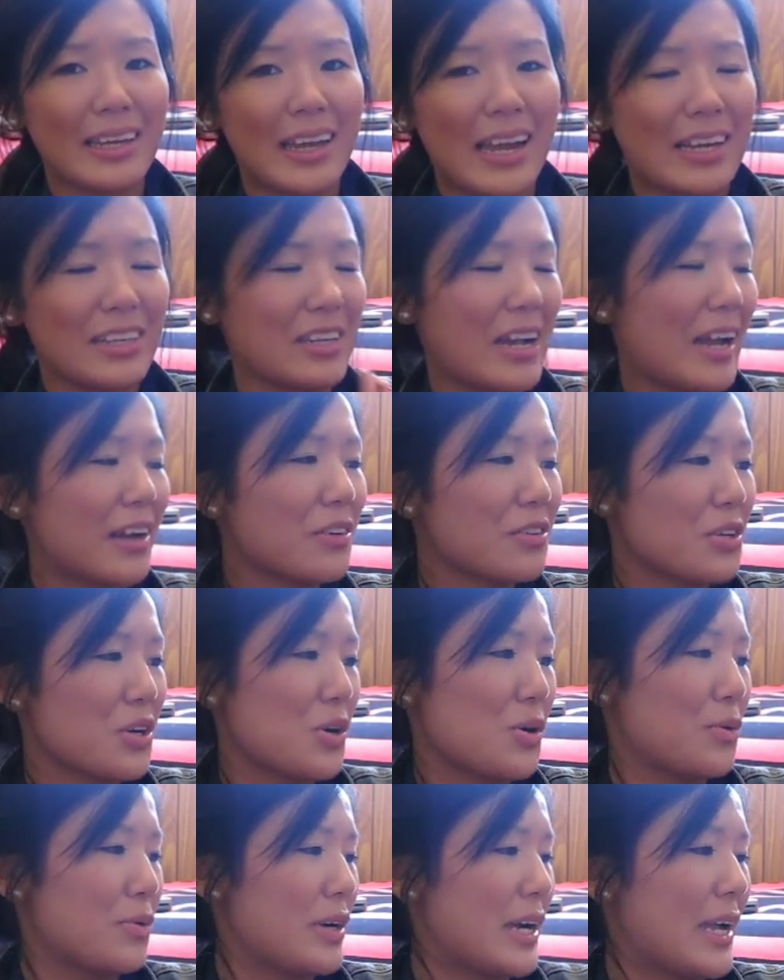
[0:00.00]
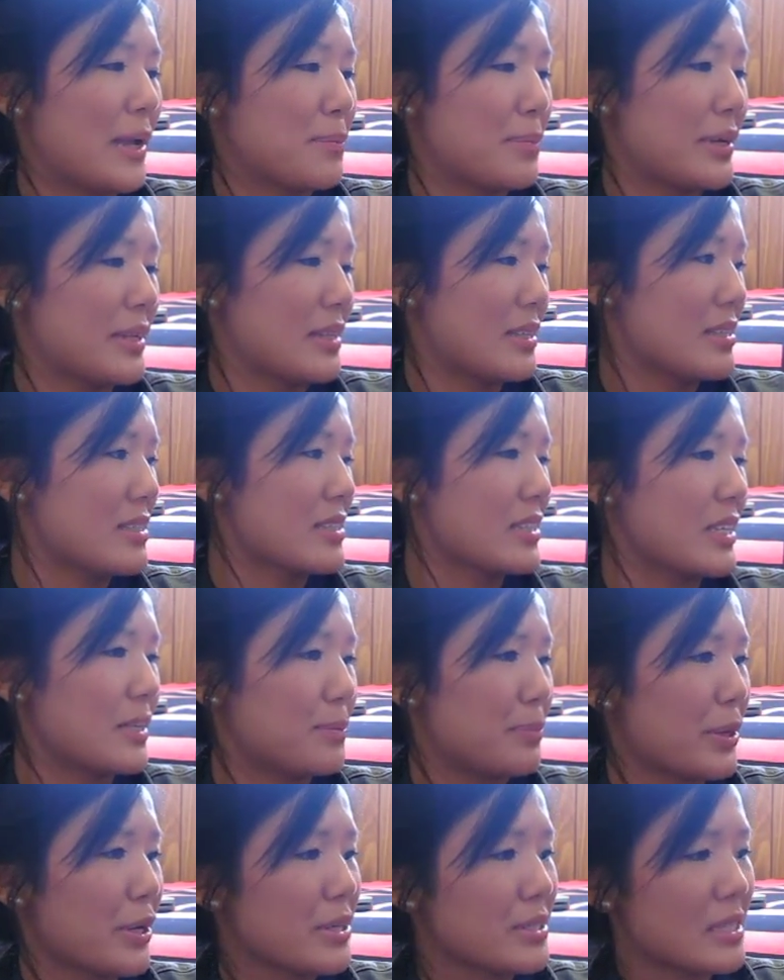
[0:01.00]
I don't know why, but this
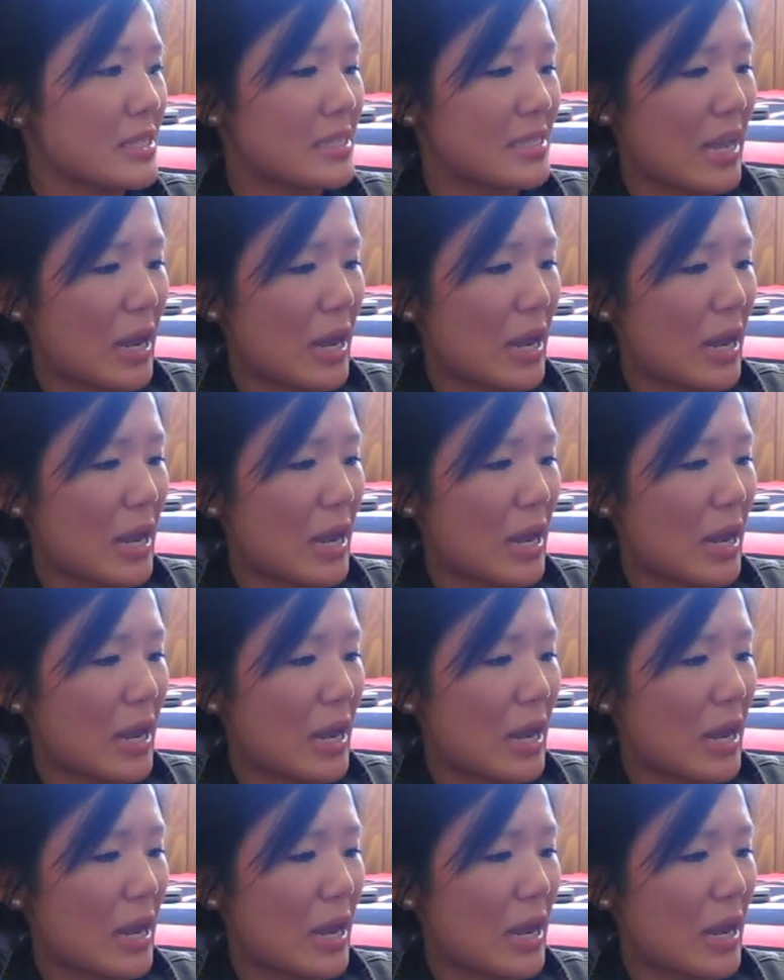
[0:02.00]
purse is